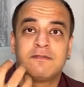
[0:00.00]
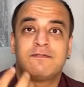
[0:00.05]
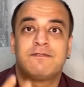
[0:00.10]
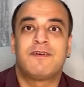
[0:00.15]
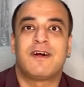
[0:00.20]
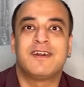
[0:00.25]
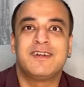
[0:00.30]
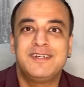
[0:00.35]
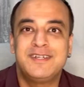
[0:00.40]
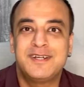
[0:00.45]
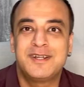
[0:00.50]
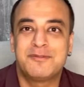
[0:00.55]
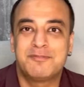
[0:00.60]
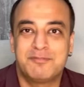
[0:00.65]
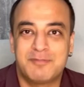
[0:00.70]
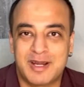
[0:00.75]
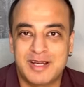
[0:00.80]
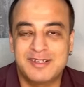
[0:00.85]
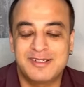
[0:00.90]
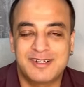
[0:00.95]

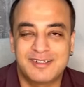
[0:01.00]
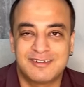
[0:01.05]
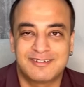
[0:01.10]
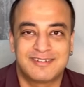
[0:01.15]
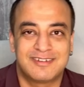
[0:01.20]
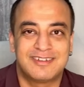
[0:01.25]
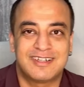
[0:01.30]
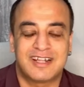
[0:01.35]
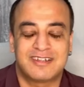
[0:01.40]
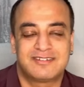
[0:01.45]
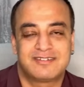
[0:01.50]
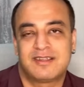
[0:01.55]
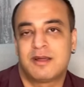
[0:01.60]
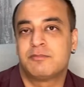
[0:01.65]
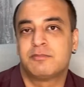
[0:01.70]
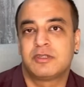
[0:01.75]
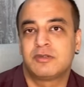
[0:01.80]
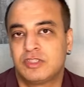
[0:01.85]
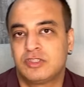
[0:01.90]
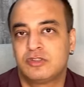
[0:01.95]
fundamentals and that's
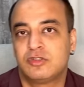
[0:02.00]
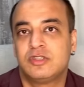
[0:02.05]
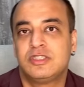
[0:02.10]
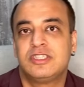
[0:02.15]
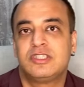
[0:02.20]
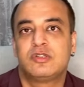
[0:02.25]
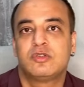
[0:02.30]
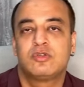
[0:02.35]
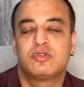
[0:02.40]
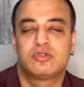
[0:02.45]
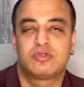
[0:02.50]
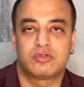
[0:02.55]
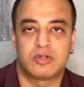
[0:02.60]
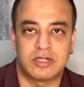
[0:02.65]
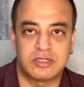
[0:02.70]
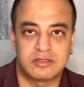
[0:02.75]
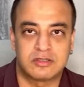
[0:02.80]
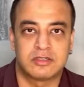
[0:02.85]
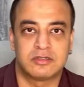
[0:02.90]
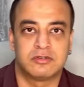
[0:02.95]
something which you need to
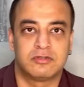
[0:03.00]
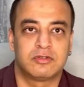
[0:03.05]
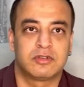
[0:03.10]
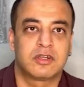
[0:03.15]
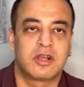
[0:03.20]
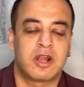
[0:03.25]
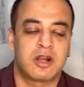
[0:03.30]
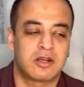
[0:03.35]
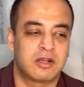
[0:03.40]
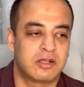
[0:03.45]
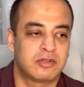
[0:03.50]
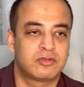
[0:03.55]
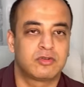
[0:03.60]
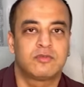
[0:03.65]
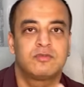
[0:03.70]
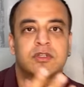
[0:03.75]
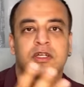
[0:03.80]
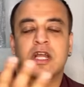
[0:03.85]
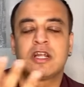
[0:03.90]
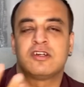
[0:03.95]
strengthen regardless
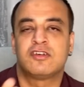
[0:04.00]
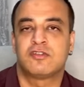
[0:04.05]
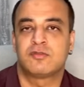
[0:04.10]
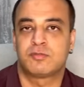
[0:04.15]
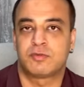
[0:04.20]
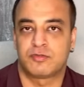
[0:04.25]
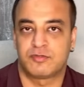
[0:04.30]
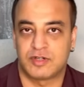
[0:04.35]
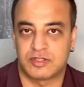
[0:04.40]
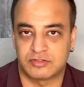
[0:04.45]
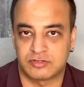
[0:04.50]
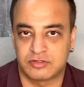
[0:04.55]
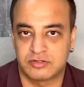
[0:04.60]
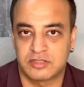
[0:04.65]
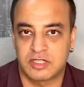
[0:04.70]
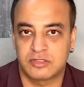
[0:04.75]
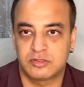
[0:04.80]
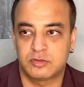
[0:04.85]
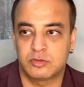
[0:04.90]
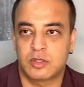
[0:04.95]
of the kind of profession
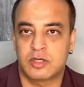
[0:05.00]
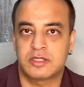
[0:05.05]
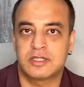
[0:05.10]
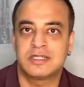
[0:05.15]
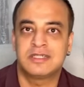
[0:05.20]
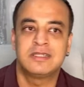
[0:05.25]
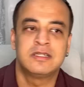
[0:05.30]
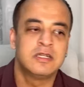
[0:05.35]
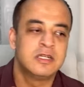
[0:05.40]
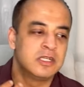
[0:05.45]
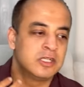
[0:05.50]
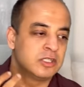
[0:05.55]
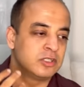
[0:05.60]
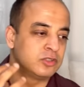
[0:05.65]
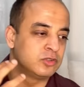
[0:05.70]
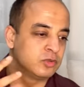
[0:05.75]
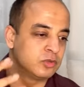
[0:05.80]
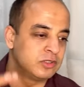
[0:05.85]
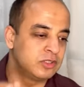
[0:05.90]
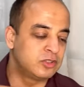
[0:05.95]
that you are in
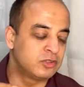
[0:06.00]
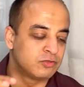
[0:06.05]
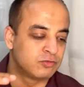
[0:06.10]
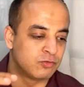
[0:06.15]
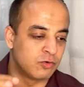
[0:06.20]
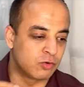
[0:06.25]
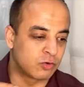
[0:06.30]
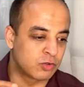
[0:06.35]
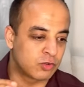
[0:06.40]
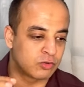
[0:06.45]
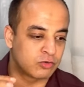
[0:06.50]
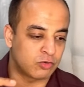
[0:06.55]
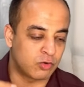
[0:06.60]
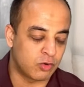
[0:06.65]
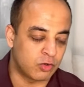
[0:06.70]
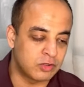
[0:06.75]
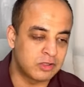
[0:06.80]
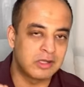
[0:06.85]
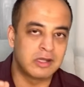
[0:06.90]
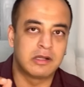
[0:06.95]
you need to focus
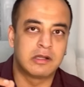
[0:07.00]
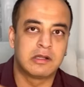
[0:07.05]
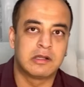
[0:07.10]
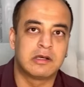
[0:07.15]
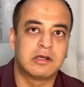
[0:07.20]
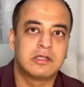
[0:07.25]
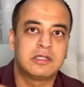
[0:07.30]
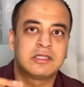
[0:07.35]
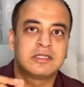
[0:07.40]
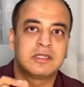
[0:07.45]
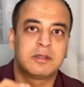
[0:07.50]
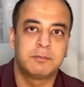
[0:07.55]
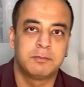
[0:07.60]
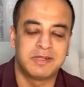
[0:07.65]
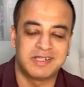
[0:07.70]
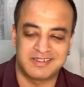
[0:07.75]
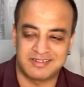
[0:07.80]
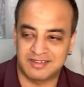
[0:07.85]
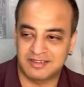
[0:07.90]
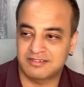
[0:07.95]
on learning the
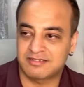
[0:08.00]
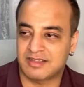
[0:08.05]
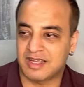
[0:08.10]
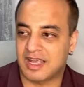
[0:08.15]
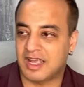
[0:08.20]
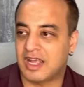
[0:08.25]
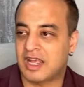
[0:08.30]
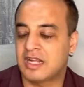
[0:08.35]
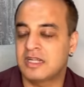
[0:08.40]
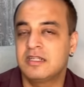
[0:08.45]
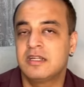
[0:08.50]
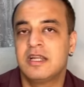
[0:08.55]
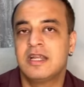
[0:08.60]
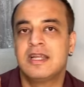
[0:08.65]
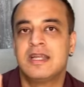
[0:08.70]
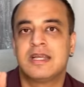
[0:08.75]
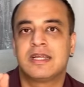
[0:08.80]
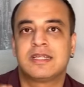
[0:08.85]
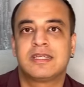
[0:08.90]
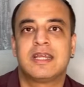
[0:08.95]
basics and
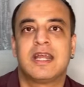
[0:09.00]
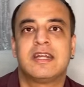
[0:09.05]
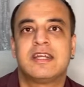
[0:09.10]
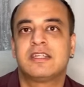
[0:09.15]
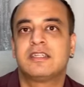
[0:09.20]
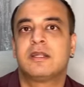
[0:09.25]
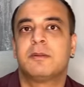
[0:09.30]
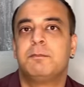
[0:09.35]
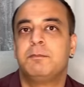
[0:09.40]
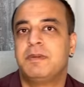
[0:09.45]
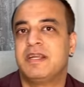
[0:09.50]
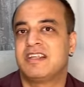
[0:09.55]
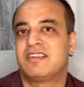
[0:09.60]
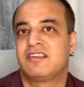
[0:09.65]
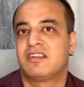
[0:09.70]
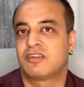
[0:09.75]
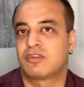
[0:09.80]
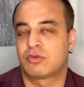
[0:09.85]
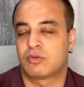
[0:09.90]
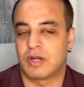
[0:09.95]
getting the
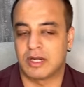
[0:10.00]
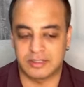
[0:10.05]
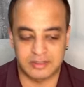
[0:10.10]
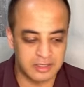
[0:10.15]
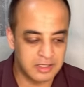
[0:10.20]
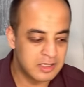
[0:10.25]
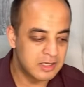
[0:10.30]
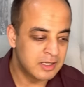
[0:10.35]
basics right